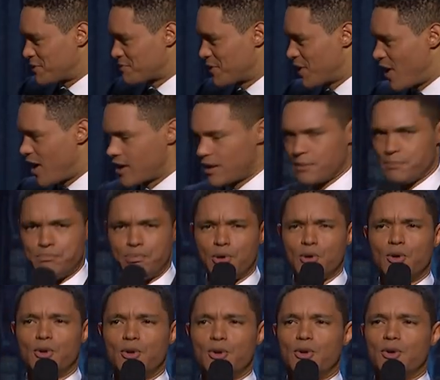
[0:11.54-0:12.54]
McConnell.
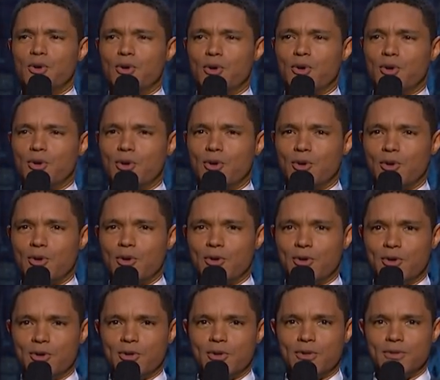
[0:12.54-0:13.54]

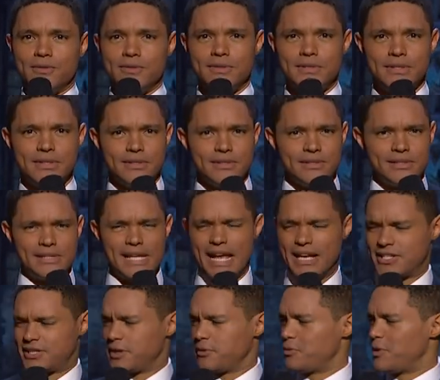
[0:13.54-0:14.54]
Boo! It's
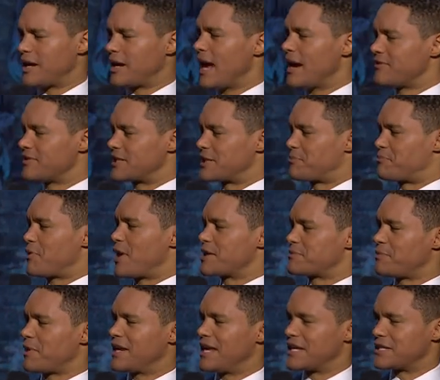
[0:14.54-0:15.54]
like, so what kind of a surprise
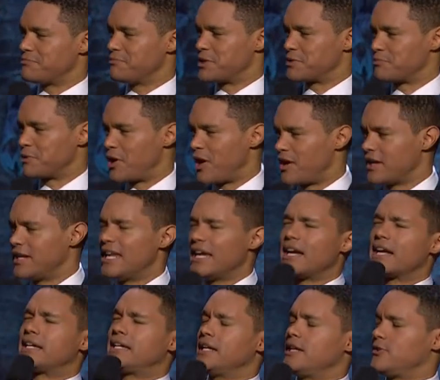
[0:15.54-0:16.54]
party is Mitch McConnell?
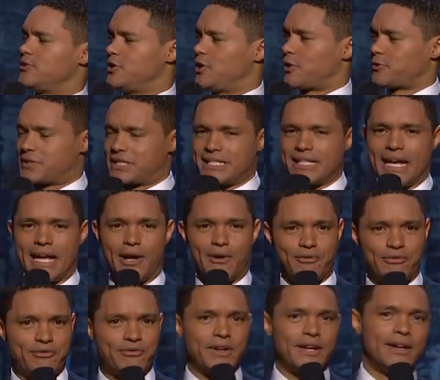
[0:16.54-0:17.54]
Kill
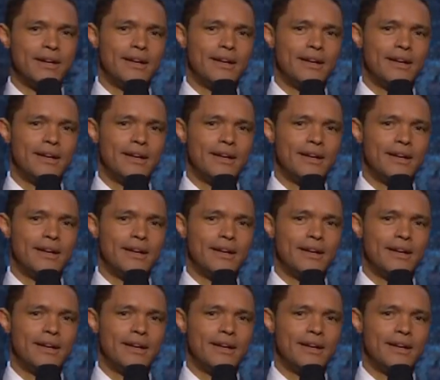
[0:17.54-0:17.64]
yourself.